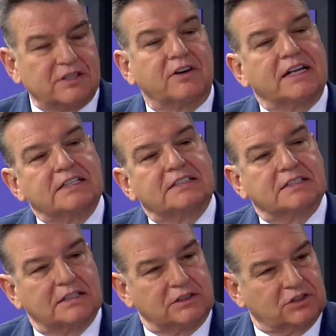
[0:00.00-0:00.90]
that are easy
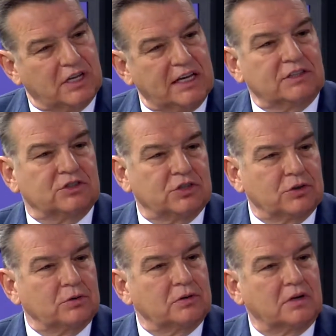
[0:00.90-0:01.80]
to eat and
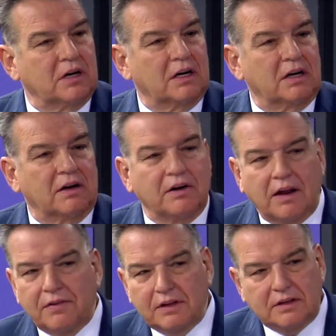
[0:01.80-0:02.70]
chew,
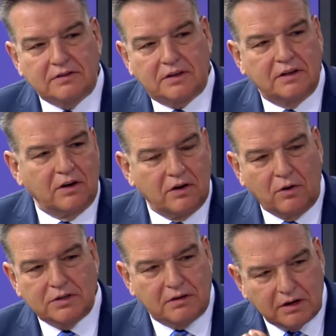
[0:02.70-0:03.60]
nothing that's
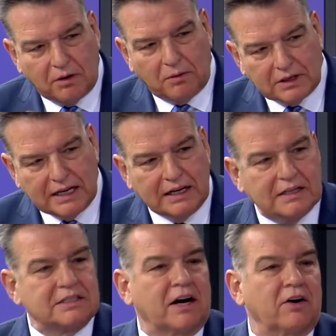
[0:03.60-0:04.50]
eating
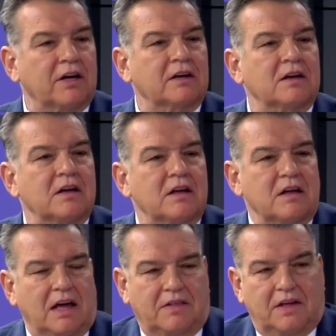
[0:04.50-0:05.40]
and tearing.
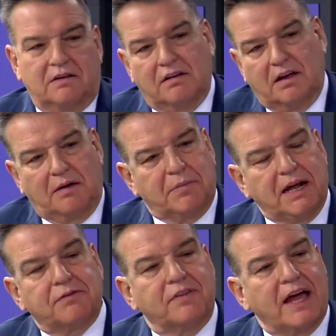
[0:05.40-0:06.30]
And then, but
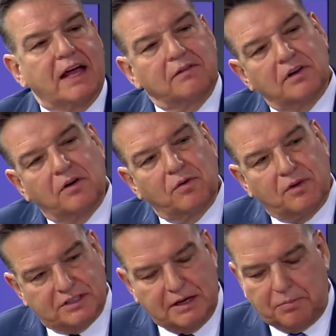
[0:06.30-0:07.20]
after that,
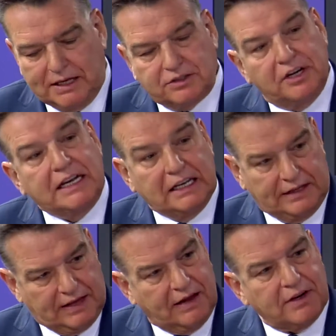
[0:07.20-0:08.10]
because the implants are
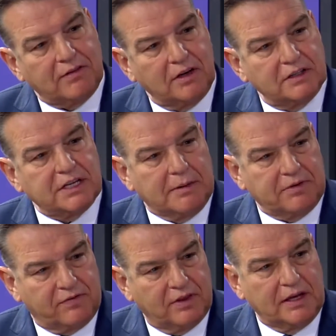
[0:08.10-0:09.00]
healing, they have to have a little
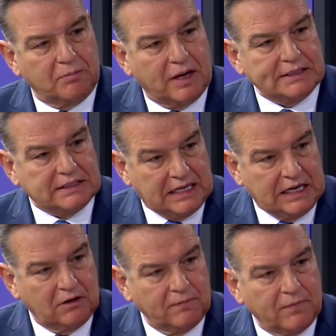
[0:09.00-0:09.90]
time for the implants to
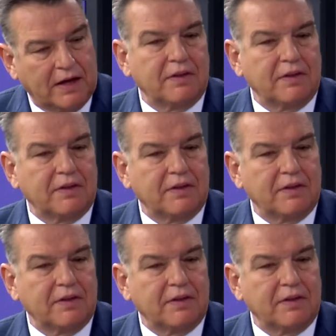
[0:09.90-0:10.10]
heal. Okay. And